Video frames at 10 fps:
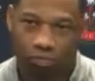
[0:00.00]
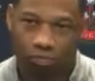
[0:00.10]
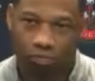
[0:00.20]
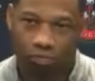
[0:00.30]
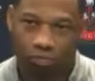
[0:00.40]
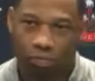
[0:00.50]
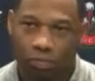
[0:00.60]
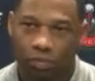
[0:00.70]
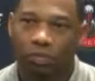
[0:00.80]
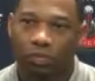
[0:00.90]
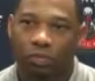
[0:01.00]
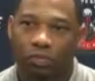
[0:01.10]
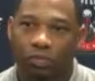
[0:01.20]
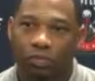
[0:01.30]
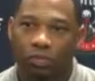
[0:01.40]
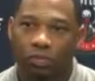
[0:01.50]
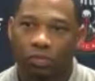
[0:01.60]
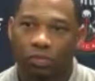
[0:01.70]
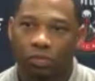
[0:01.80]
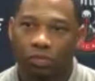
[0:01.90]

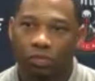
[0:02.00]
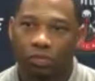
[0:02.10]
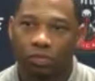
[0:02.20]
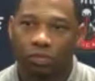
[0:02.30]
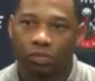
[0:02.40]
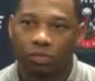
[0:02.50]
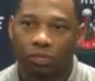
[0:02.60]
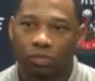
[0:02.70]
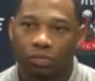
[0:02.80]
(silence)